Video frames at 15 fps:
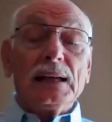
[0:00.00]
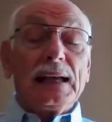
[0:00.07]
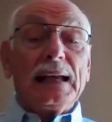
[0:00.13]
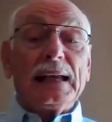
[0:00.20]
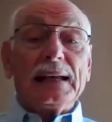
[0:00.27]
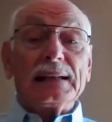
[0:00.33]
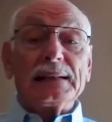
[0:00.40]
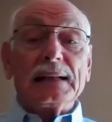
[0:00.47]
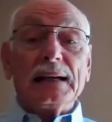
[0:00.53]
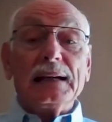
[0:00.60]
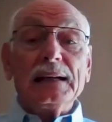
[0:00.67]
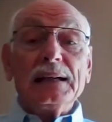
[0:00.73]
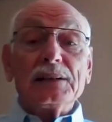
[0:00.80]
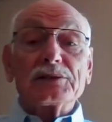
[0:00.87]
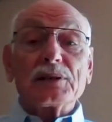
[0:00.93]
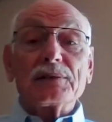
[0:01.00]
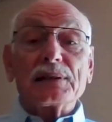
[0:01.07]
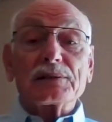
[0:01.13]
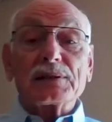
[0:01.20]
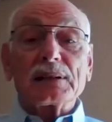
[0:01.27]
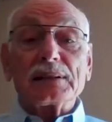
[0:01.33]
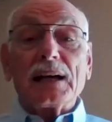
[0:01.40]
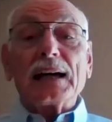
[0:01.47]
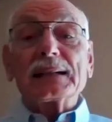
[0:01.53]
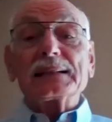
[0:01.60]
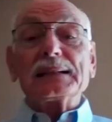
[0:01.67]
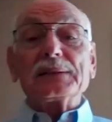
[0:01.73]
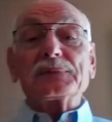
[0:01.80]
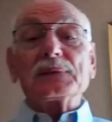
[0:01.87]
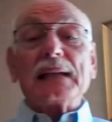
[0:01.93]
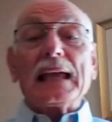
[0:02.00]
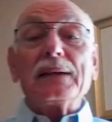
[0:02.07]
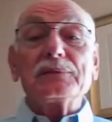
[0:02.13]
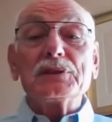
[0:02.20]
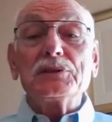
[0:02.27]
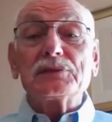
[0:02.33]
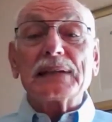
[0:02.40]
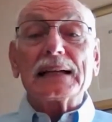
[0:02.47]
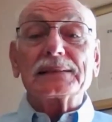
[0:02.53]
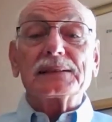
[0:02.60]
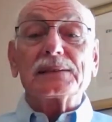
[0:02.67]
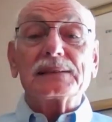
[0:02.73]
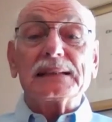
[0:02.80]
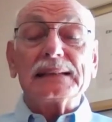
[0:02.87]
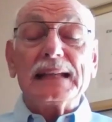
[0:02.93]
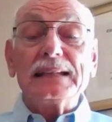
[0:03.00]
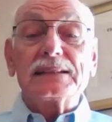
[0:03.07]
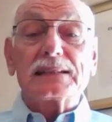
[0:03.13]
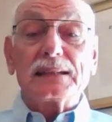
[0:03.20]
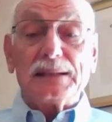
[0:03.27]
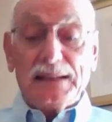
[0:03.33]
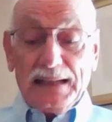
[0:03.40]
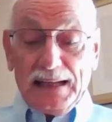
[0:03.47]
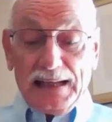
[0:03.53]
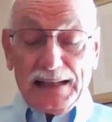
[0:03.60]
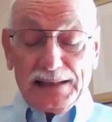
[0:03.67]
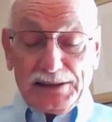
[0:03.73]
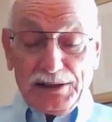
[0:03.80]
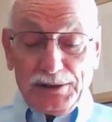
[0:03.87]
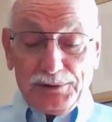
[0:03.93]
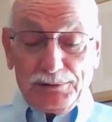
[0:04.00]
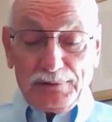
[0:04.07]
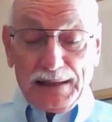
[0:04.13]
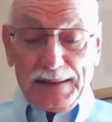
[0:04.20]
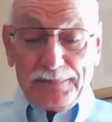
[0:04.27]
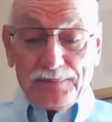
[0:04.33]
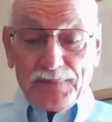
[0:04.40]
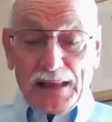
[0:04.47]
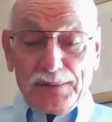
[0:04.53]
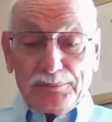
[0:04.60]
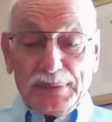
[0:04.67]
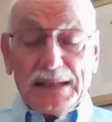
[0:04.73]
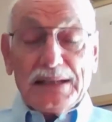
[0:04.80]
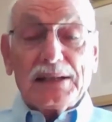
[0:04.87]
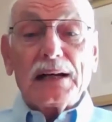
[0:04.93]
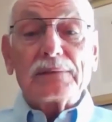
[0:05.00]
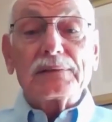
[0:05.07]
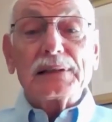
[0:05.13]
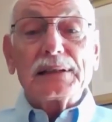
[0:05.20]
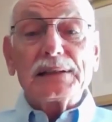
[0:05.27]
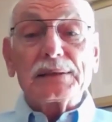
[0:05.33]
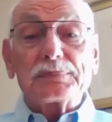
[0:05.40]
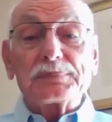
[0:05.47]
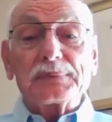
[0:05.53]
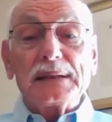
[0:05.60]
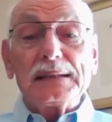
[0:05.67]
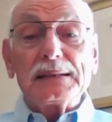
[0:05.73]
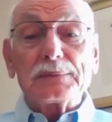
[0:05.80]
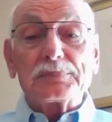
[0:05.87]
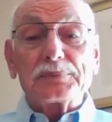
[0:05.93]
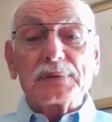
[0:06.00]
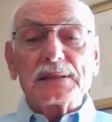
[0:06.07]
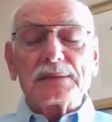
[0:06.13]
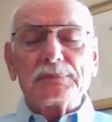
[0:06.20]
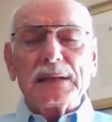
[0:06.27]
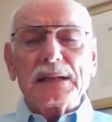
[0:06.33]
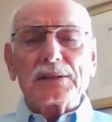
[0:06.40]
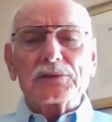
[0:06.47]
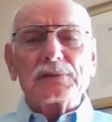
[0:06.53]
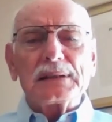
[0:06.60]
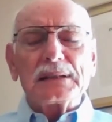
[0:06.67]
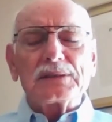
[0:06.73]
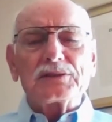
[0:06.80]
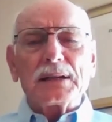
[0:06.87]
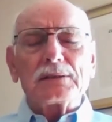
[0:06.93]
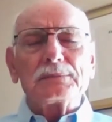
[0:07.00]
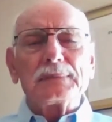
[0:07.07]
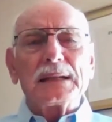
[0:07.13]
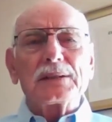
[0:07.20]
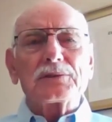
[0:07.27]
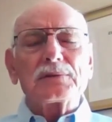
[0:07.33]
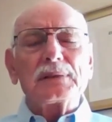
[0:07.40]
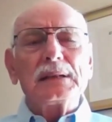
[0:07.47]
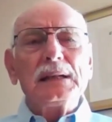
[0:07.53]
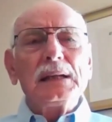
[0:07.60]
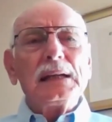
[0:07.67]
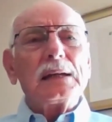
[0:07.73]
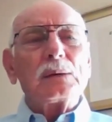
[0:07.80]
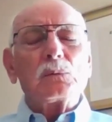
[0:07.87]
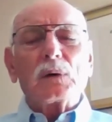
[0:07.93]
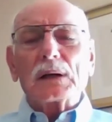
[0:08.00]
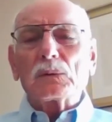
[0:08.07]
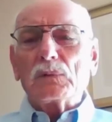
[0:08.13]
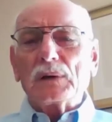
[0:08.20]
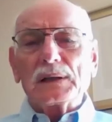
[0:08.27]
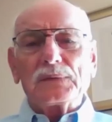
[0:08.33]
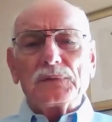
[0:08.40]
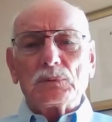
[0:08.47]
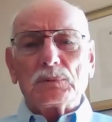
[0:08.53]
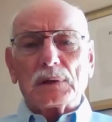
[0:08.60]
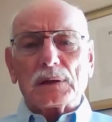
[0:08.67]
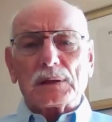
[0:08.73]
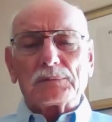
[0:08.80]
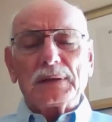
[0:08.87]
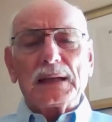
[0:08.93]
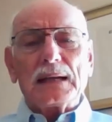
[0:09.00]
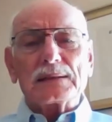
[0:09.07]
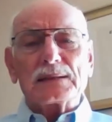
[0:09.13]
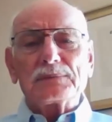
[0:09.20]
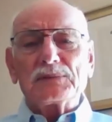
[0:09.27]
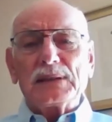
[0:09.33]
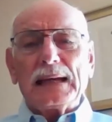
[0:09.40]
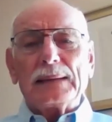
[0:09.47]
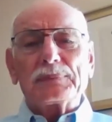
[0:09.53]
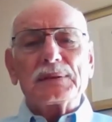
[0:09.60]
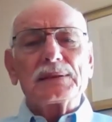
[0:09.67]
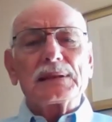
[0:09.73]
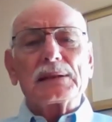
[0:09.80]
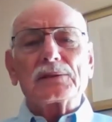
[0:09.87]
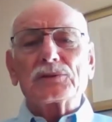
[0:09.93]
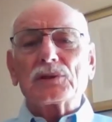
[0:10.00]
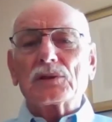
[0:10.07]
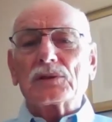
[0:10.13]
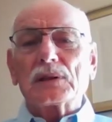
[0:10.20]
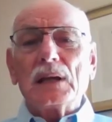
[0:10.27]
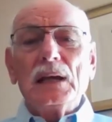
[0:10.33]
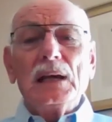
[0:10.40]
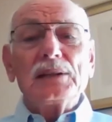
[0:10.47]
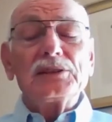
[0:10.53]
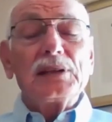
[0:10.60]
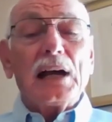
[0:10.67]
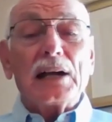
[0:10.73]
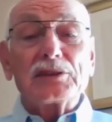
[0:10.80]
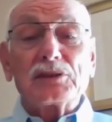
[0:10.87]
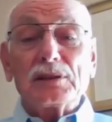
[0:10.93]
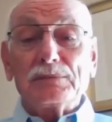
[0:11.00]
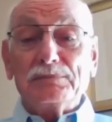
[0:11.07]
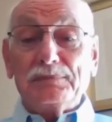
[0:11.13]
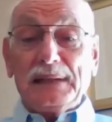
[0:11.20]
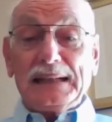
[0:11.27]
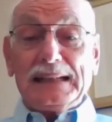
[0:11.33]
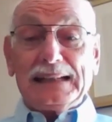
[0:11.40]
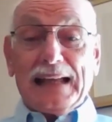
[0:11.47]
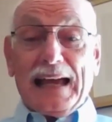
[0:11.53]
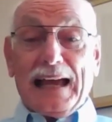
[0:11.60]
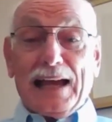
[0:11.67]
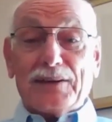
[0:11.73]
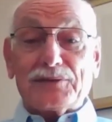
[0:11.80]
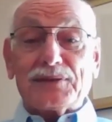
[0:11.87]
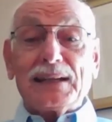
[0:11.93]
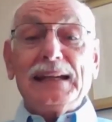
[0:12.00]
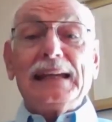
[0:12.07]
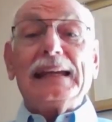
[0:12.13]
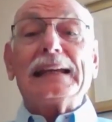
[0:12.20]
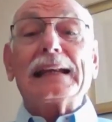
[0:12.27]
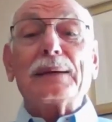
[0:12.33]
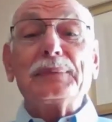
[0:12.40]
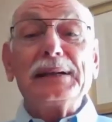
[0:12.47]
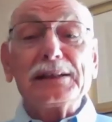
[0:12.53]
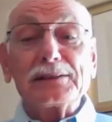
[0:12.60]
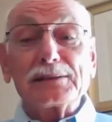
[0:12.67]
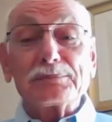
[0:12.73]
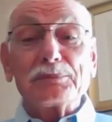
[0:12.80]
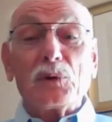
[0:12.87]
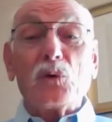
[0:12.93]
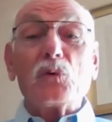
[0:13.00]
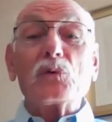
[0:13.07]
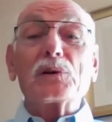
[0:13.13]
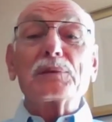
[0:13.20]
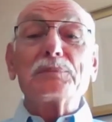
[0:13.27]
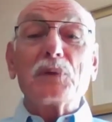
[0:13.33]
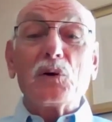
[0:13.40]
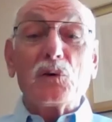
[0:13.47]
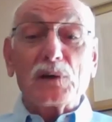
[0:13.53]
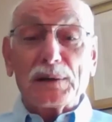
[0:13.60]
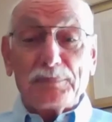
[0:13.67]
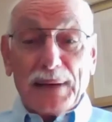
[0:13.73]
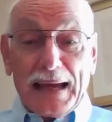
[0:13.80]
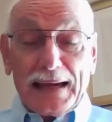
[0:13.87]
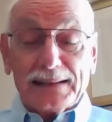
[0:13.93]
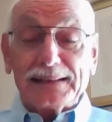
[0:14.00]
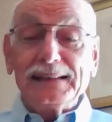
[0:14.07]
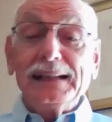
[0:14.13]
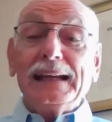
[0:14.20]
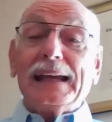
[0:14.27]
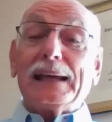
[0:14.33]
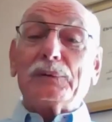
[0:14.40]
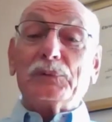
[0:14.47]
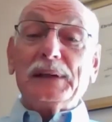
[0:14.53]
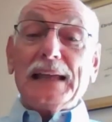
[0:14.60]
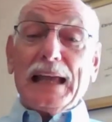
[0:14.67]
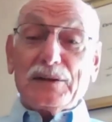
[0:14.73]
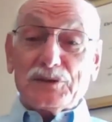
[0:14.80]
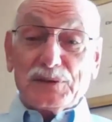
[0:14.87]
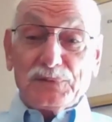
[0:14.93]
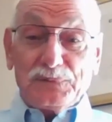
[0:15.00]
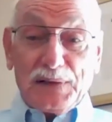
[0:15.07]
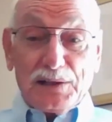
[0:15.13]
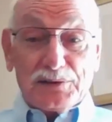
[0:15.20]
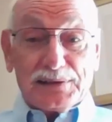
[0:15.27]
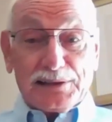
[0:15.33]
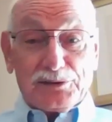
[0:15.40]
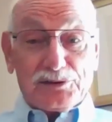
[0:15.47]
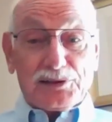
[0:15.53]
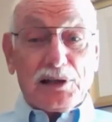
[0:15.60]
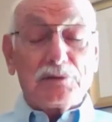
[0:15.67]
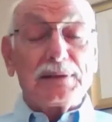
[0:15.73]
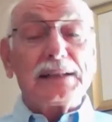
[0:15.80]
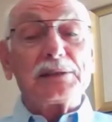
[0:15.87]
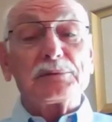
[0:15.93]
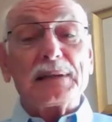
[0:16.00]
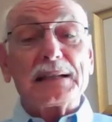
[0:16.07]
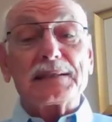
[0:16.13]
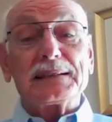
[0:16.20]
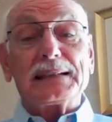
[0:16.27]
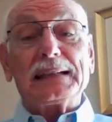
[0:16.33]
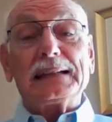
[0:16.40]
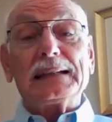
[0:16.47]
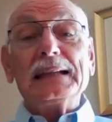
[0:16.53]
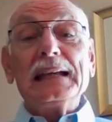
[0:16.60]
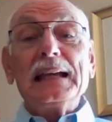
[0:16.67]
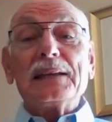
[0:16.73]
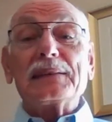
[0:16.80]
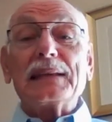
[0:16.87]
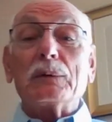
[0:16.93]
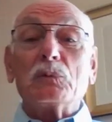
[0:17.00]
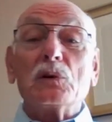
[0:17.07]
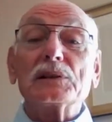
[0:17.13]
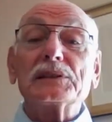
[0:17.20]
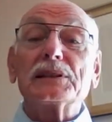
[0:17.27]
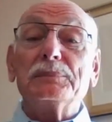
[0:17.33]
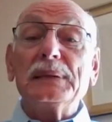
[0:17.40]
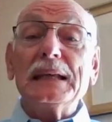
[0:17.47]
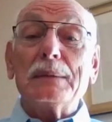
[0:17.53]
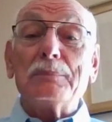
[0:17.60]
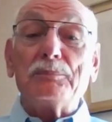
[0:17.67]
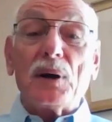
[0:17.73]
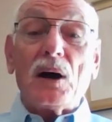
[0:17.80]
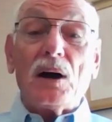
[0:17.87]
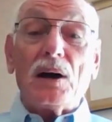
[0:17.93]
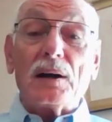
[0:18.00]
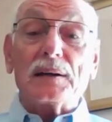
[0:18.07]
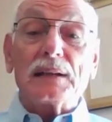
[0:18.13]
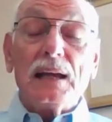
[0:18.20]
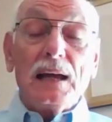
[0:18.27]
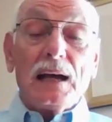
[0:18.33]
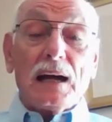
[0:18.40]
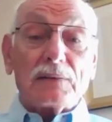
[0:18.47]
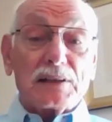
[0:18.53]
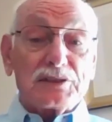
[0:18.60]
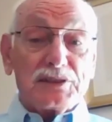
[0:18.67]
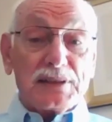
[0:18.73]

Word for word: And uh, so there's a lot of different avenues out there that needs to to uh, be covered in the in the prison ministry and the jail ministry and what a wonderful work. We got some chaplains that are just touching many lives. And I'm hearing more and more about it. And we have some folks that are so interested in it that want to be a part of our